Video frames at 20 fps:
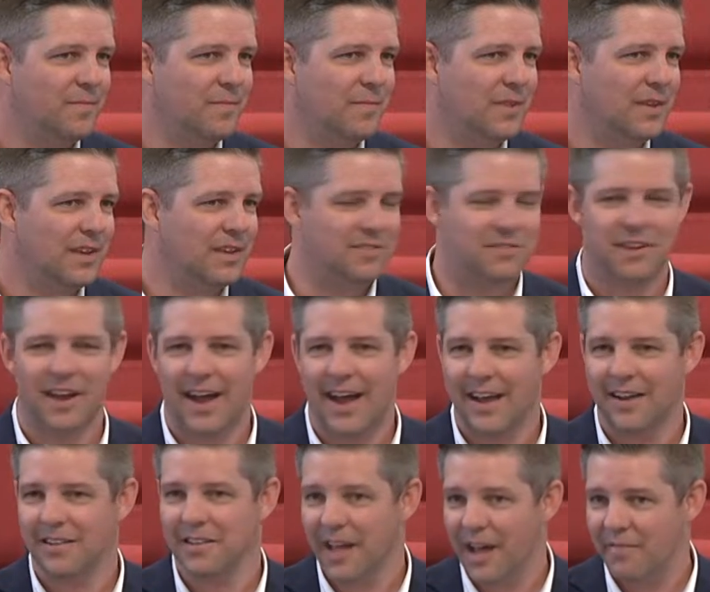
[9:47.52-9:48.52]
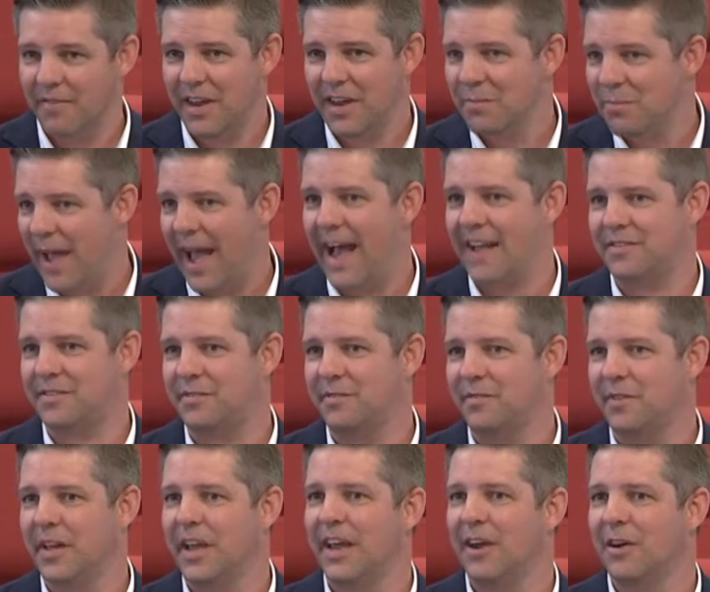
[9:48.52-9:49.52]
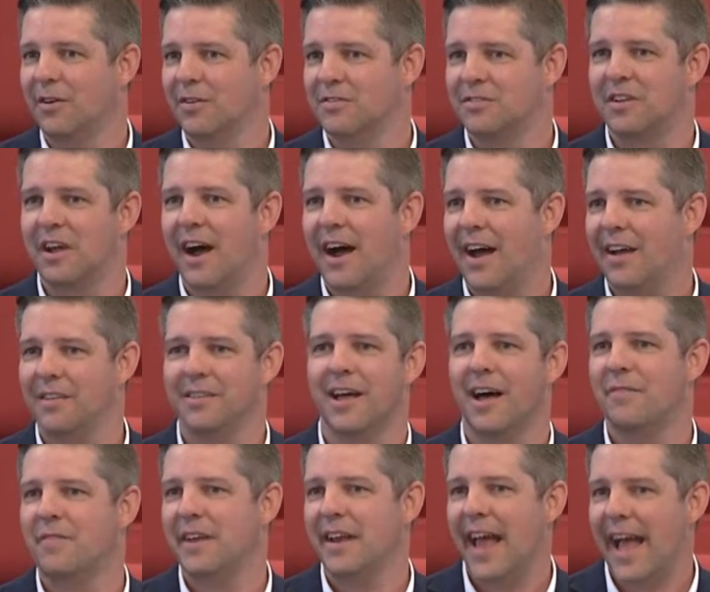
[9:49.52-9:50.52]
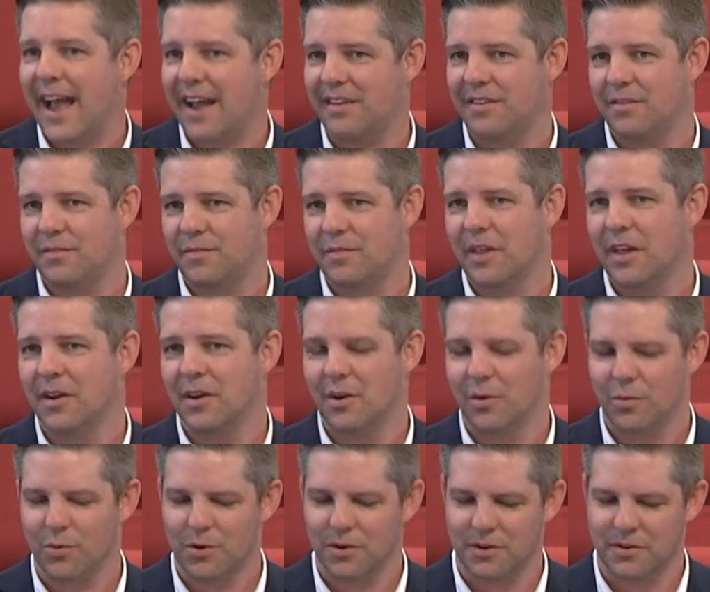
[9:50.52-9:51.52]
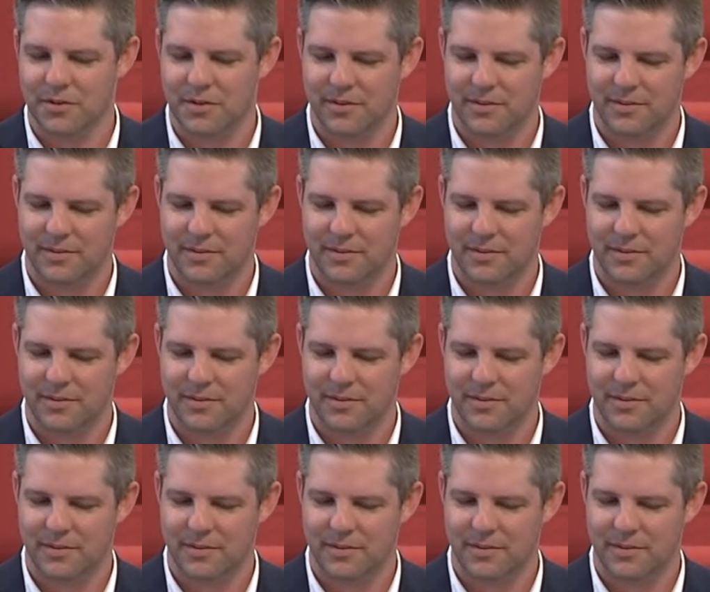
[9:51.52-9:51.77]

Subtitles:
Is God loving passively or is God loving actively in our world?